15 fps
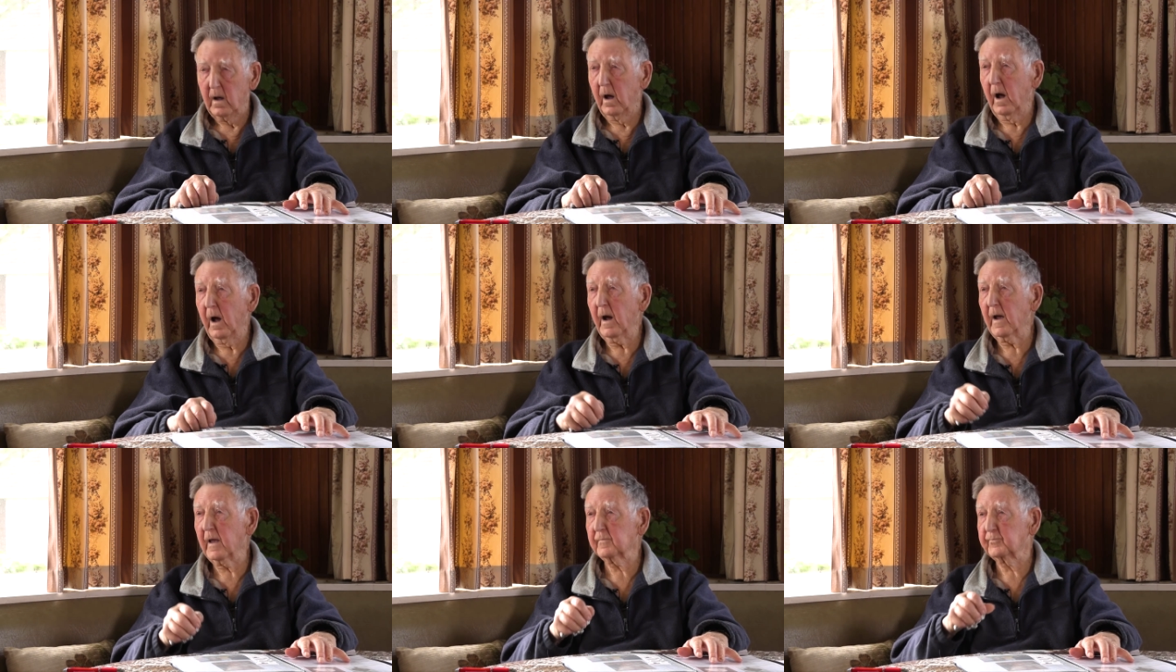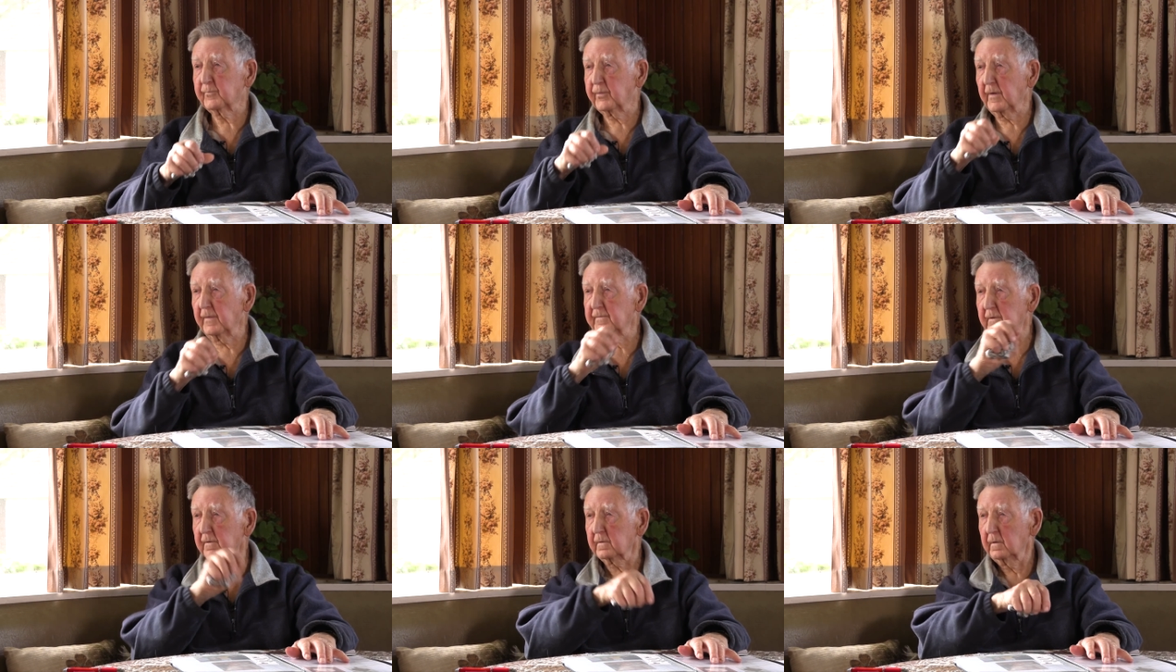I had
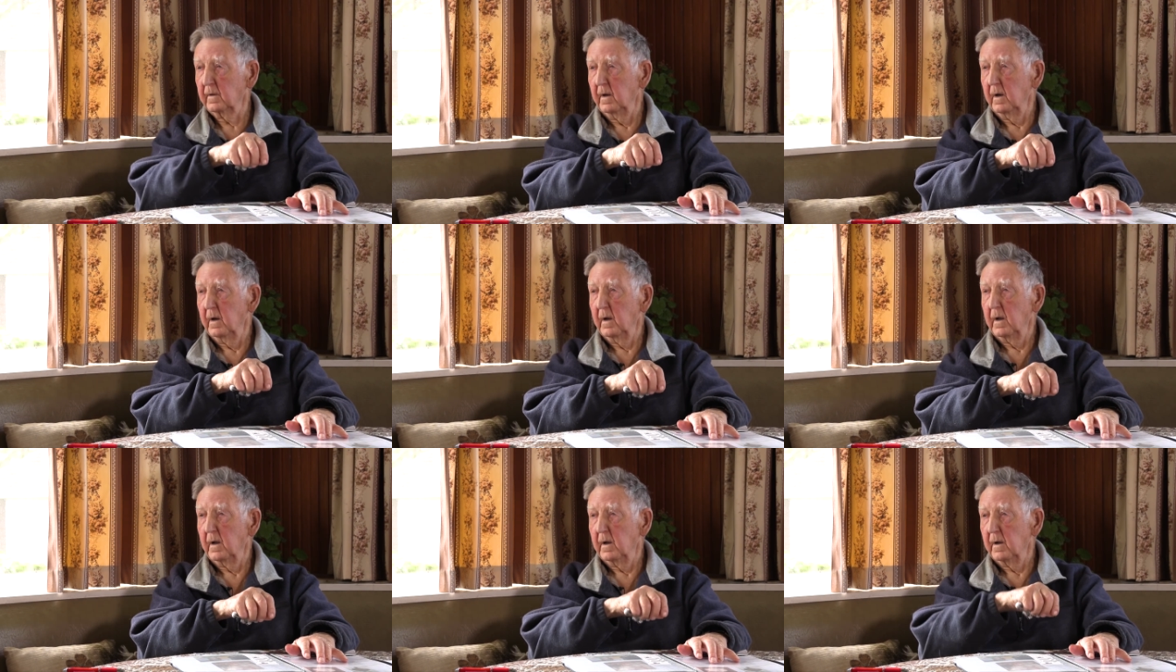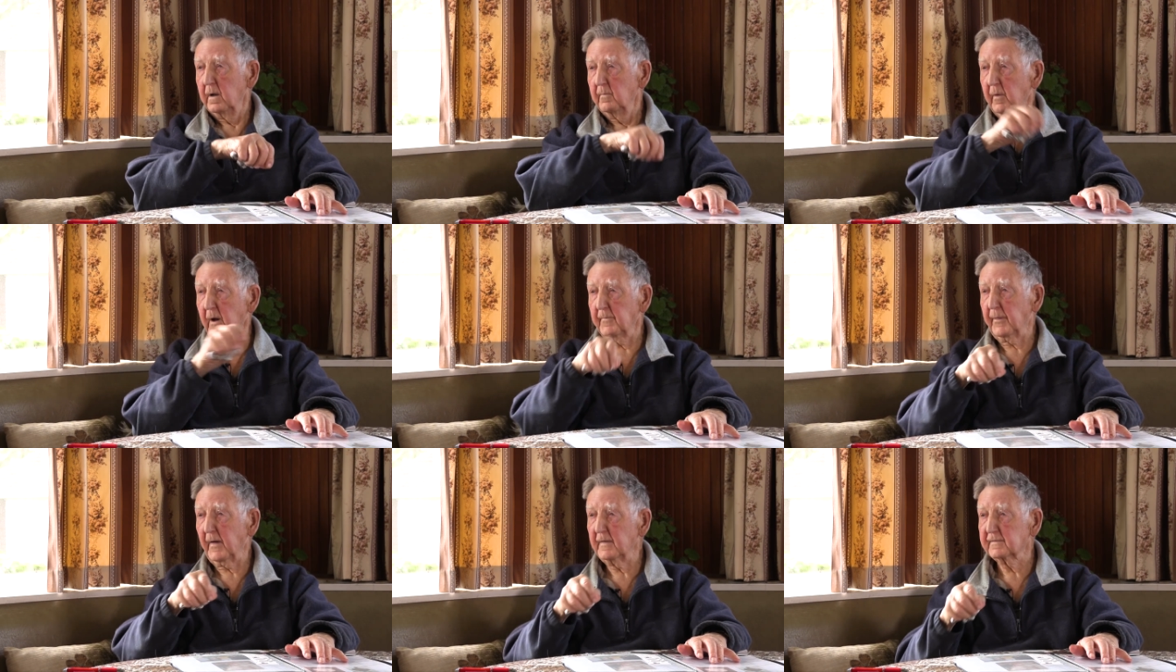printed my
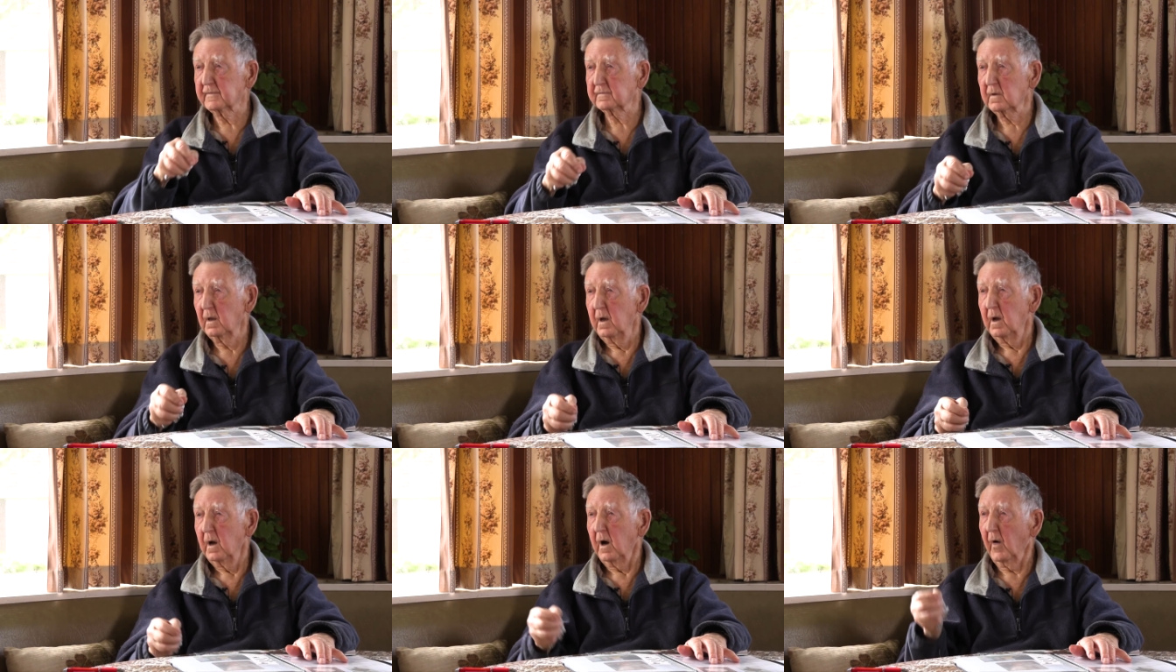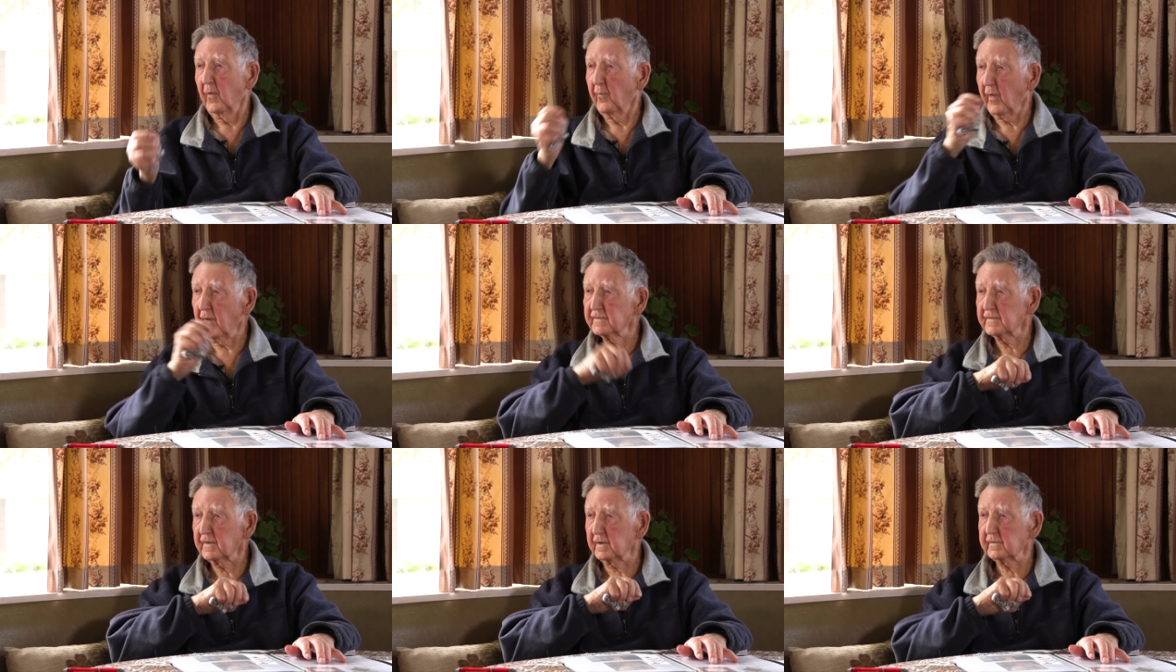pages on
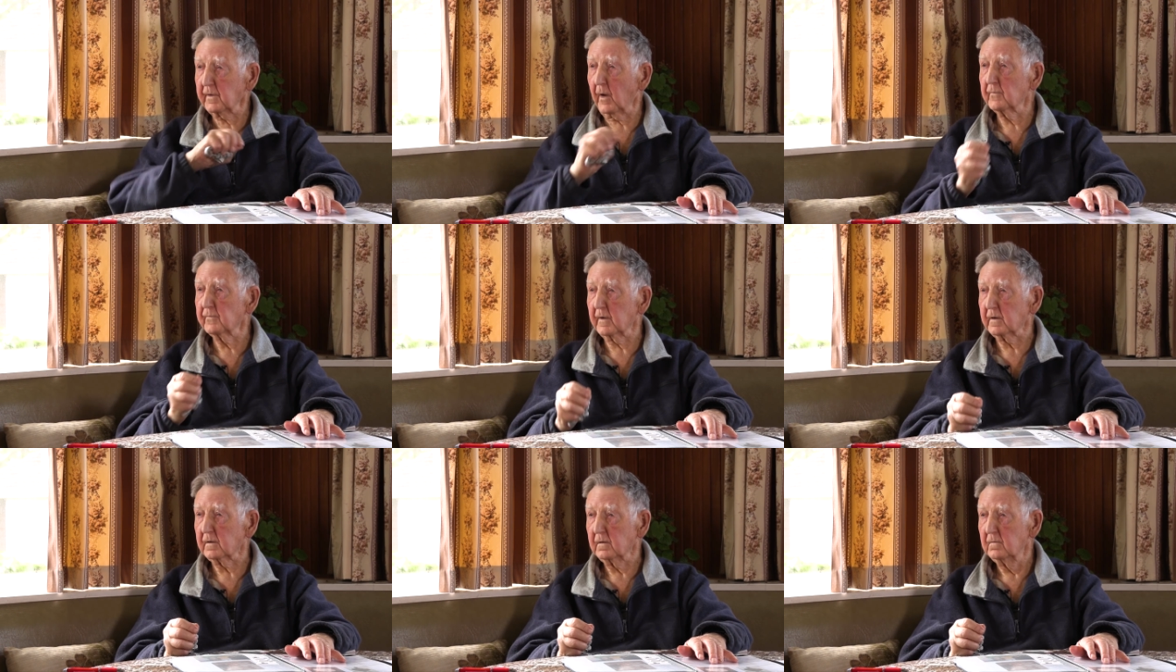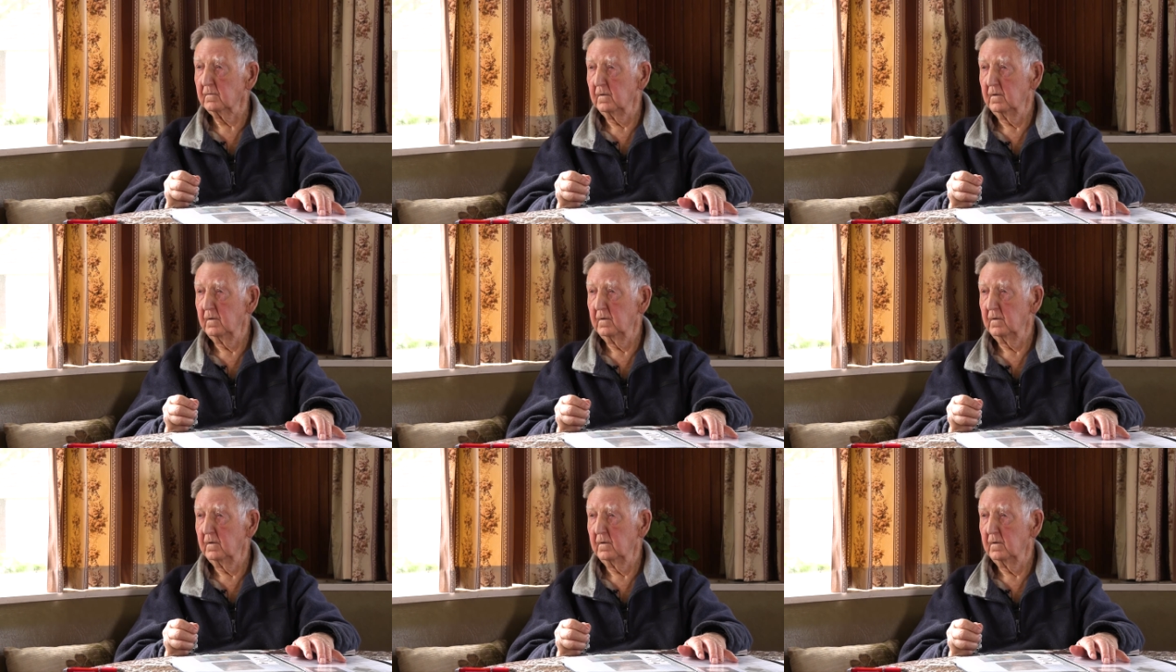one side only.